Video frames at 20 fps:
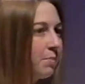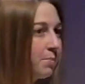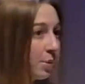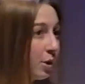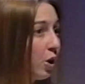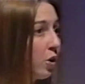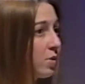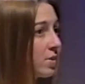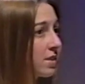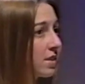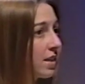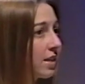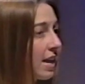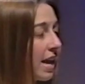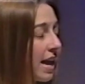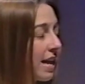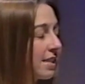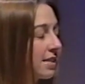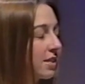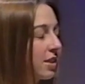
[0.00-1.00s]
Bo is going to
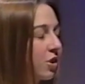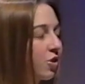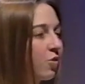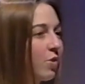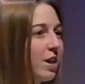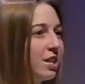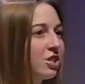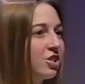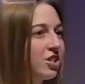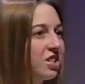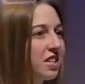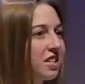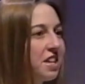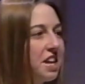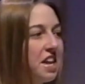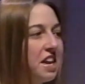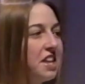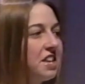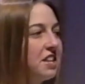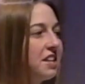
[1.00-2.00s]
ask a question.
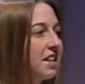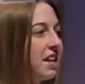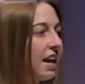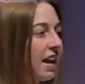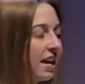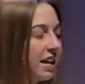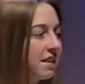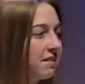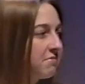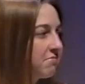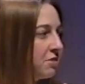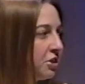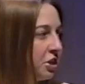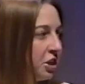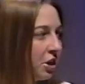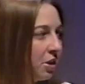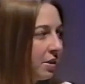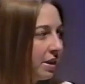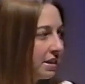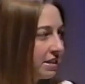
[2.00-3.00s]
You got, you
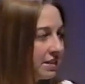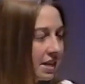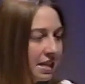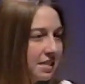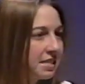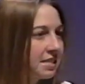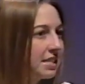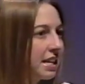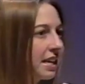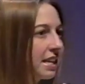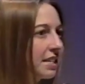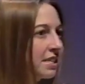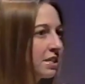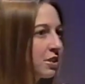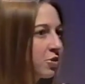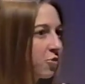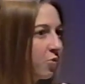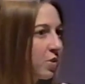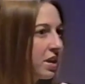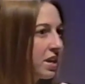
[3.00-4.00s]
know, like 10 seconds
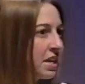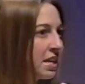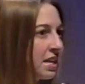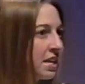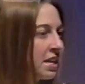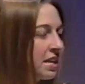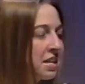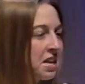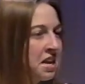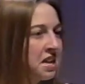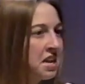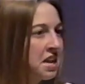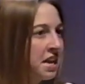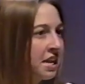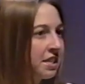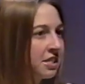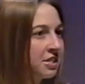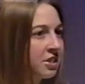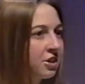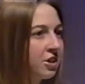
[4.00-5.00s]
to ring in an
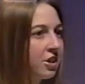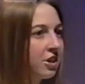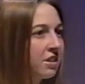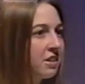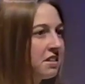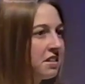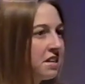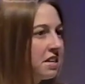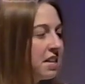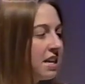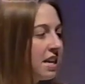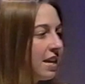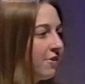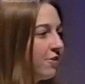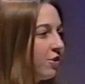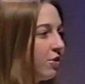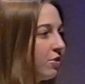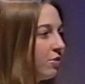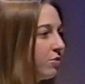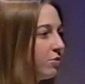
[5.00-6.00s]
answer. If
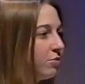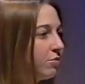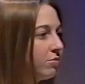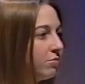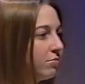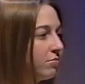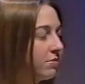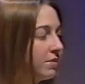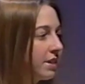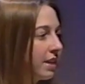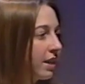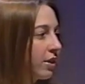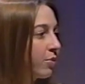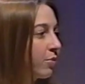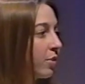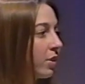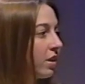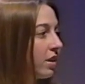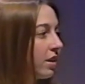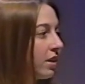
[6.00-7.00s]
you get it
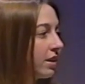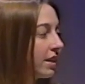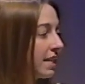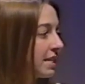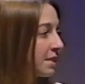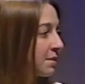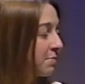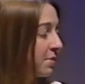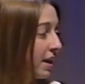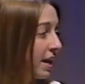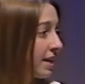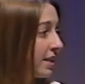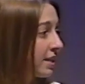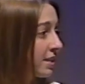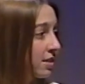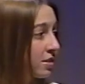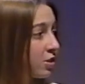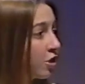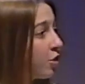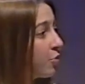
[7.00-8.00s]
wrong, it's
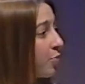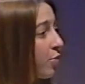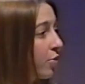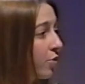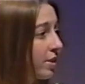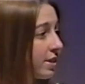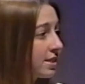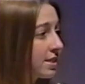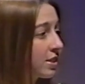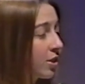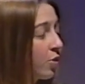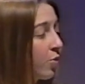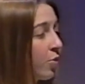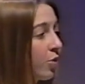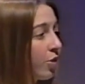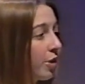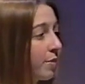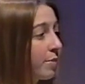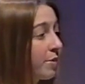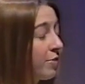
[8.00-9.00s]
minus no points, don't
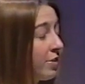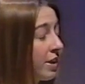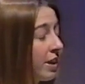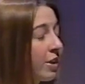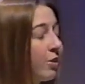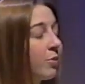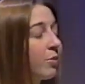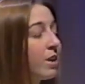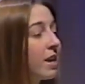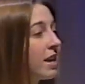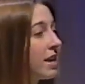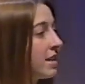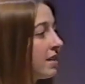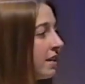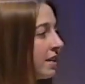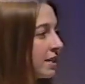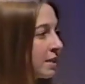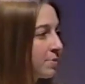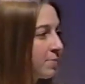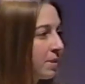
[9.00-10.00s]
worry. But if you get it right,
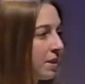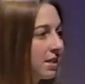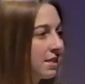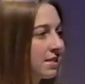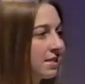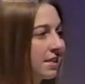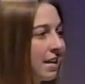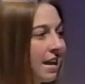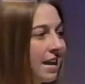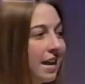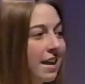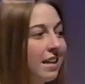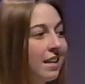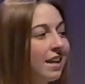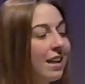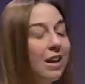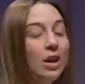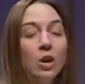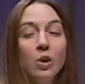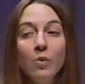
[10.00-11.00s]
it's plus 10.
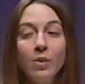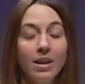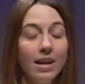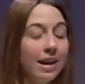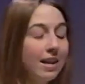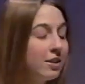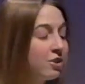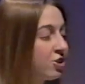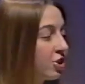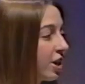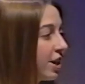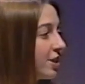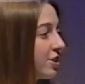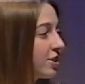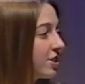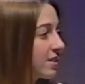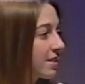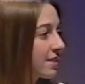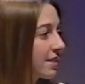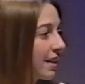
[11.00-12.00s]
We got
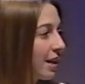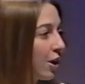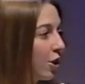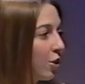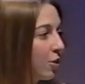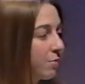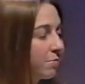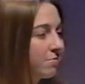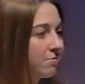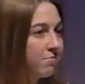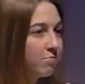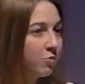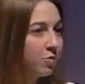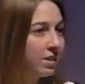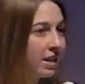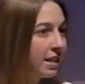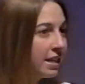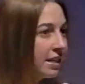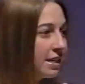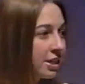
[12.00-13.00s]
judges to help with
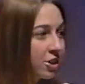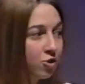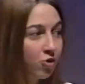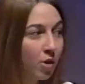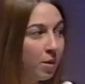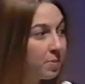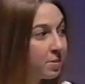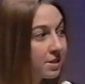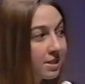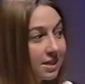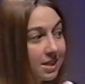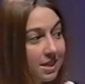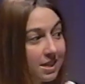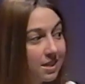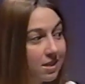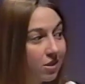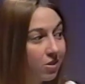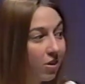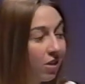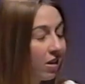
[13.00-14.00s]
any discrepancies
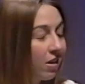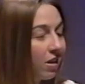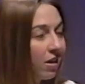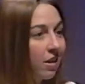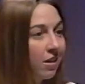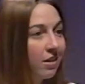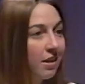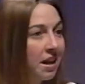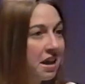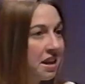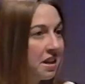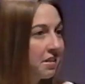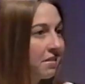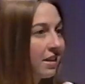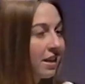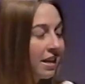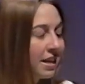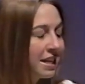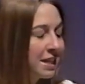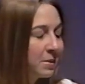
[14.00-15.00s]
there are, and
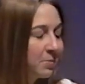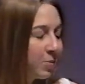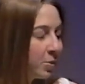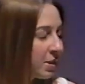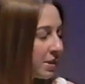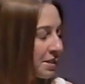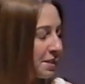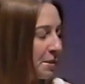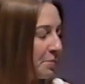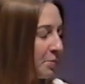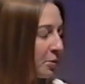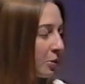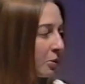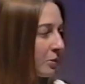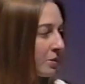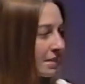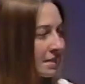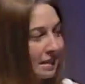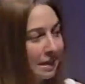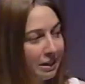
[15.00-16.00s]
it's pretty
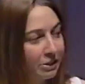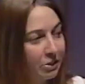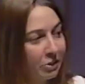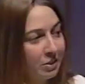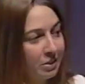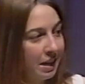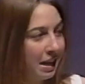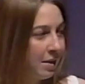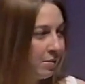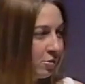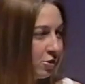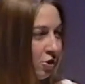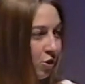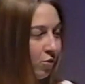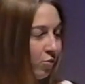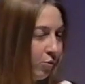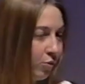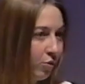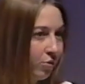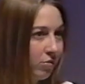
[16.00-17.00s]
simple, standard game show
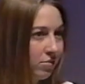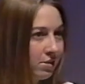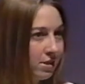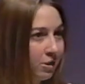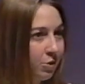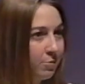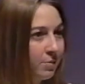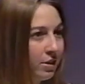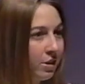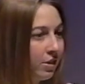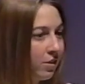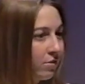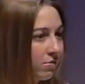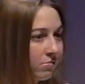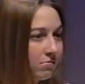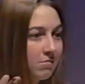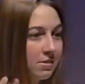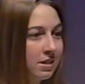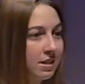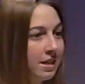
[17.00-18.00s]
rule. So,
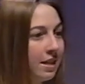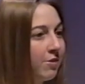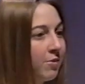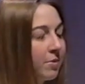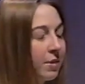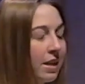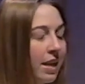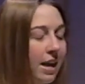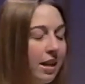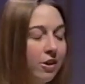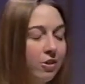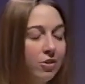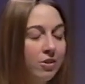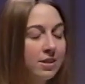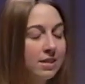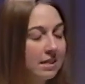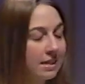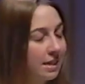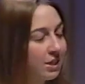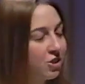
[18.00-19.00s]
Bo, give them the
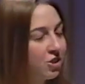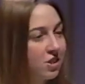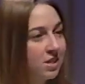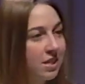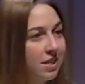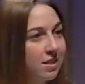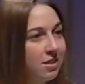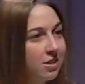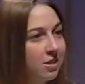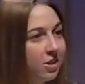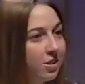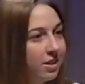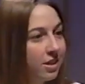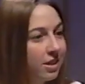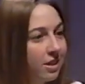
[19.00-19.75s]
categories and let's just get started.